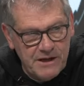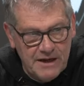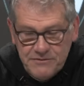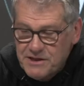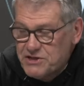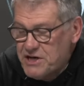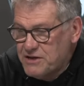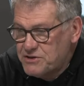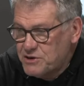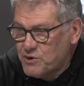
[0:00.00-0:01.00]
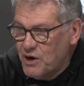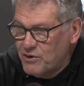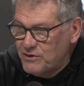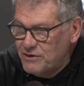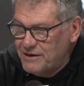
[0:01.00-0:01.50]
gives it a chance to
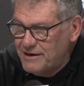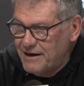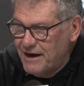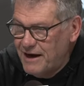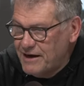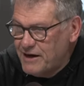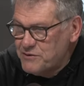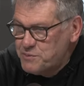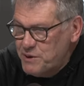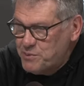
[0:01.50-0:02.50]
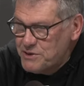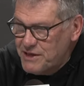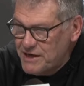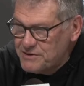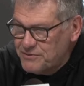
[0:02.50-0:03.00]
grow. And it gives people a
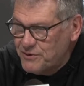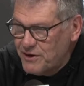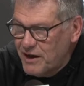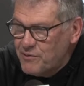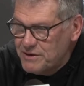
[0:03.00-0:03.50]
chance to fall in love